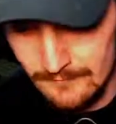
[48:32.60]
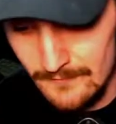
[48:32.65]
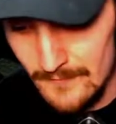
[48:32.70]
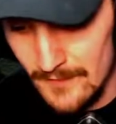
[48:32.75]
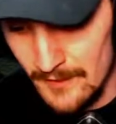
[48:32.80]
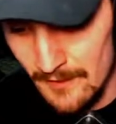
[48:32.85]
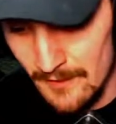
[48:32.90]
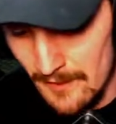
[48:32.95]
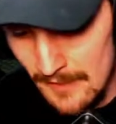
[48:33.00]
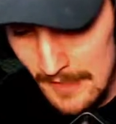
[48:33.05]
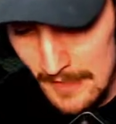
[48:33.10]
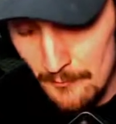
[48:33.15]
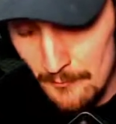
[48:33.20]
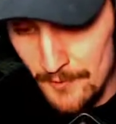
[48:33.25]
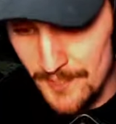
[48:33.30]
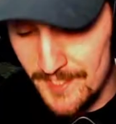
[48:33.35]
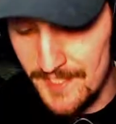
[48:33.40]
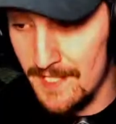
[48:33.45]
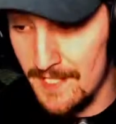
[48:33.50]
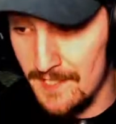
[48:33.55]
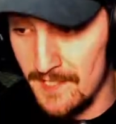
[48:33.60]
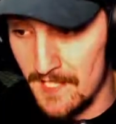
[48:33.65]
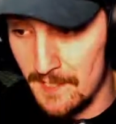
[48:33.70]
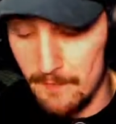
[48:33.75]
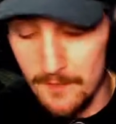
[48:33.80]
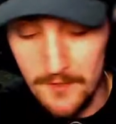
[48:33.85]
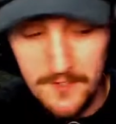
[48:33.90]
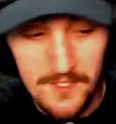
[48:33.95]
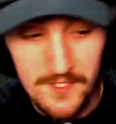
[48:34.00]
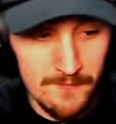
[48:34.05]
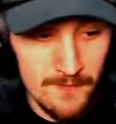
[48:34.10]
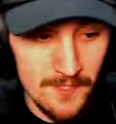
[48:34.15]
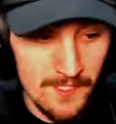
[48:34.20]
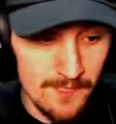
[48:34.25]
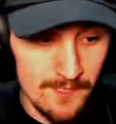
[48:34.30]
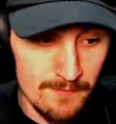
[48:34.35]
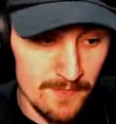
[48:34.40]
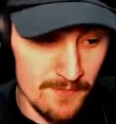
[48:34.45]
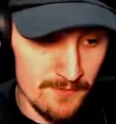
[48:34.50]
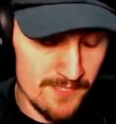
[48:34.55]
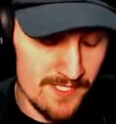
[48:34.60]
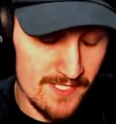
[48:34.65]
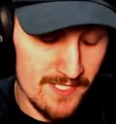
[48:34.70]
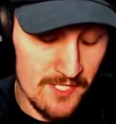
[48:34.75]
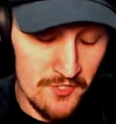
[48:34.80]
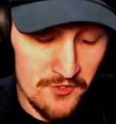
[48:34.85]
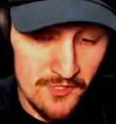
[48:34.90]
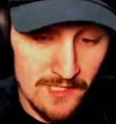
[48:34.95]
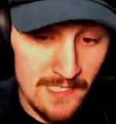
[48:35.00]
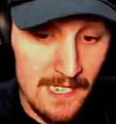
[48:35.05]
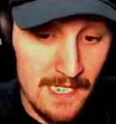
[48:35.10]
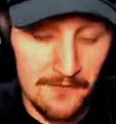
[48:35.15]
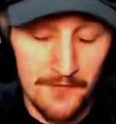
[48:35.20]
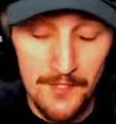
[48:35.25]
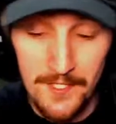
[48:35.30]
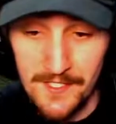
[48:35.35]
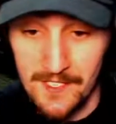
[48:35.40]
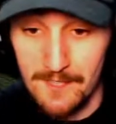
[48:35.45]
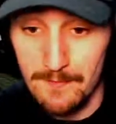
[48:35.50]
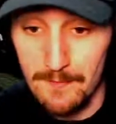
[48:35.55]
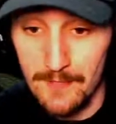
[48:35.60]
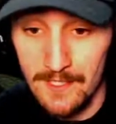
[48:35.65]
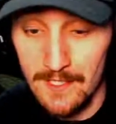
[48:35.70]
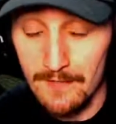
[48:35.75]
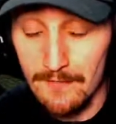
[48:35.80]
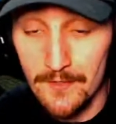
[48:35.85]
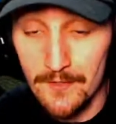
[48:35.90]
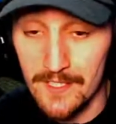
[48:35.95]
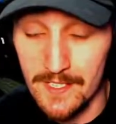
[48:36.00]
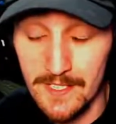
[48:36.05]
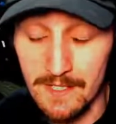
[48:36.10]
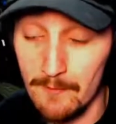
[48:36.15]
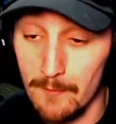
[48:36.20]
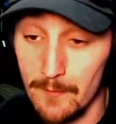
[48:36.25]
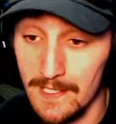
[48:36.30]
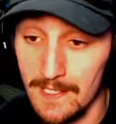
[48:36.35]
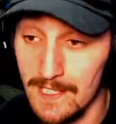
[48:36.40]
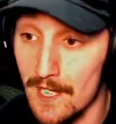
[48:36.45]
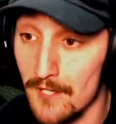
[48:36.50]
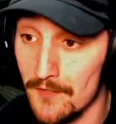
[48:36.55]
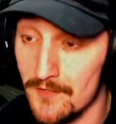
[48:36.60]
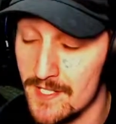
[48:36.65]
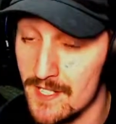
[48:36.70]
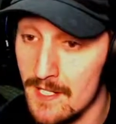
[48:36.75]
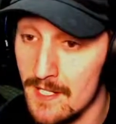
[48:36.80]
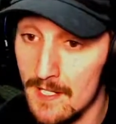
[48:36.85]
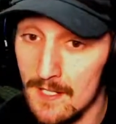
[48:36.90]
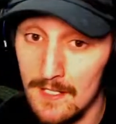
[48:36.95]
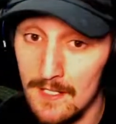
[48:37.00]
I would say Nickmercs community, but it was essentially EightThoughts community versus everybody else.